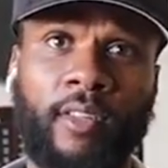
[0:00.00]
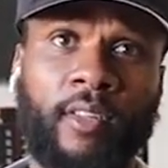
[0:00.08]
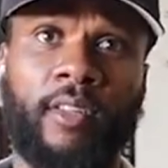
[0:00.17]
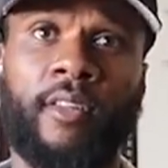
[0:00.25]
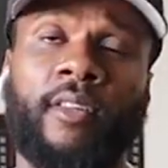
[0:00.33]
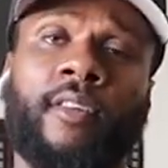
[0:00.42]

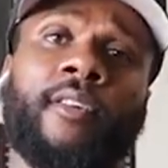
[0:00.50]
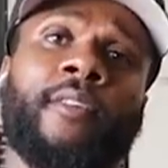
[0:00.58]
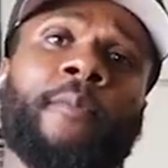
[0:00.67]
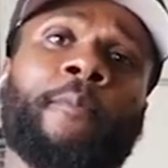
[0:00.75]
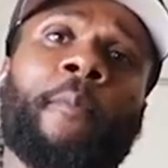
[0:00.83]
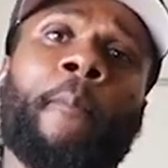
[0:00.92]
And I heard you
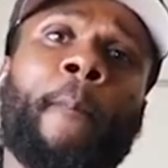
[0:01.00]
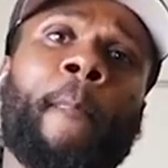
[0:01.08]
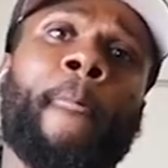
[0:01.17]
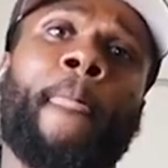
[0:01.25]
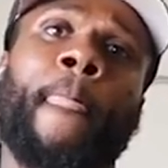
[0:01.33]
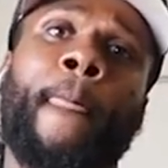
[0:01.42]
tell
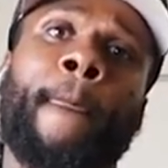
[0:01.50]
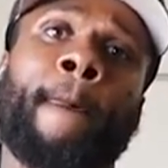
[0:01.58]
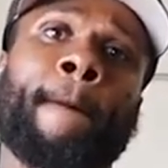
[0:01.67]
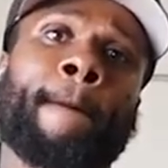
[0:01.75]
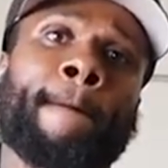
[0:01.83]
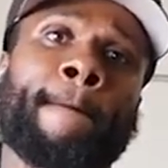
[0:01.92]
him pretty
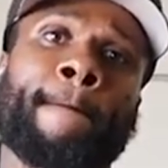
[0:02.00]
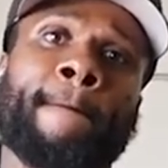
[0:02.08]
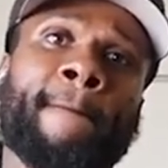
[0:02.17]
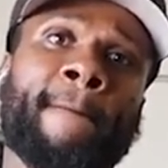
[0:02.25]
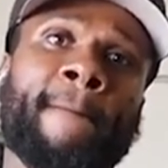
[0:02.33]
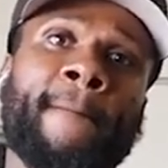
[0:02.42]
much
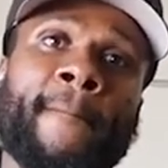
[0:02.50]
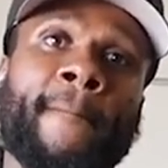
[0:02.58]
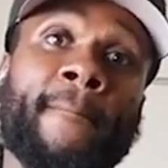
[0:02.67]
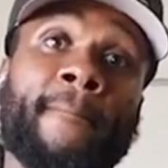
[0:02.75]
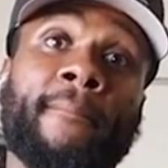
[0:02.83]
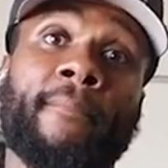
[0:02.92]

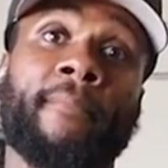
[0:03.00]
leave.